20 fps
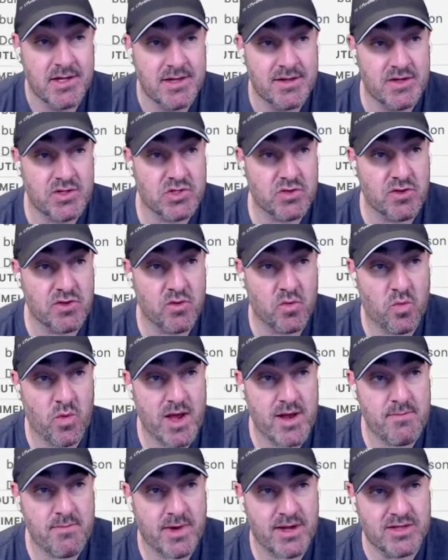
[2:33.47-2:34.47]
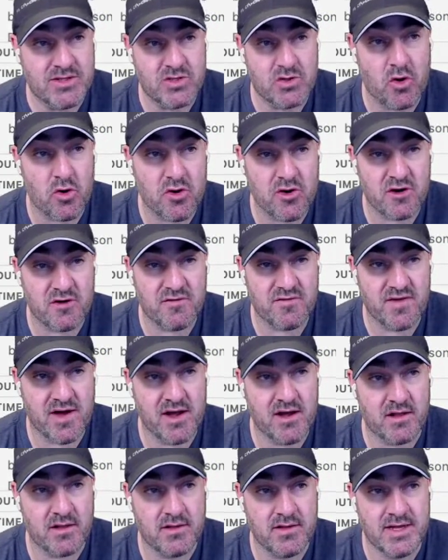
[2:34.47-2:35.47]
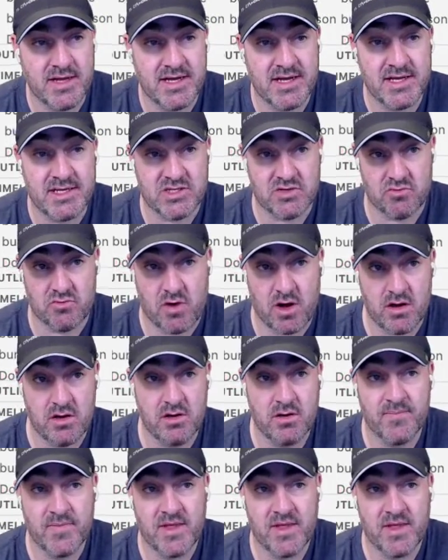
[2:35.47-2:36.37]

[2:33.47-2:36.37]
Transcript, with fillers: so that when my Docker file is run,